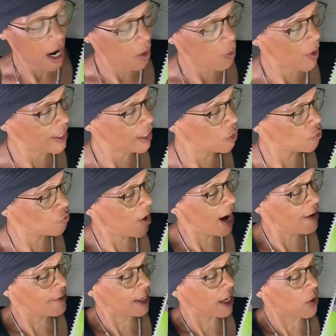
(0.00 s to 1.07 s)
And when you're
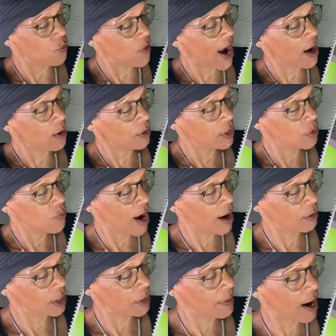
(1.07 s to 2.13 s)
driving around the
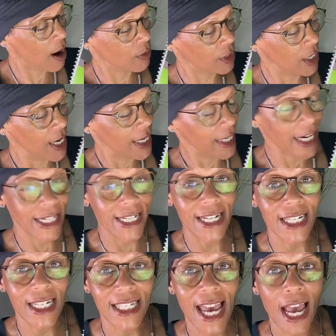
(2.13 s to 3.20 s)
roundabout, you
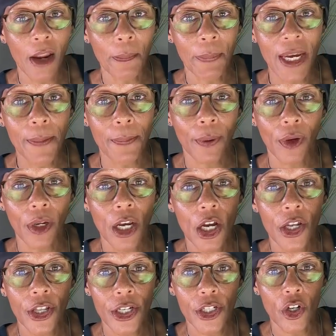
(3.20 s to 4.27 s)
need to tell people
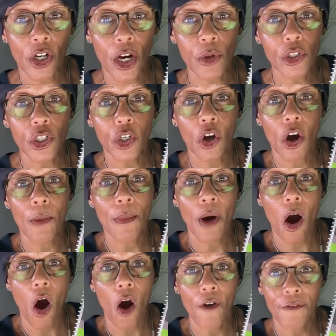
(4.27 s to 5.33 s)
that you're going to
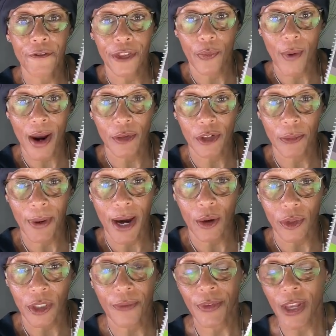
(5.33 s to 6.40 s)
come off the
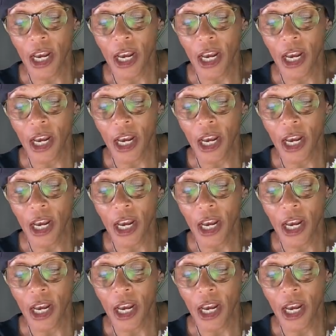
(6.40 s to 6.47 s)
roundabout.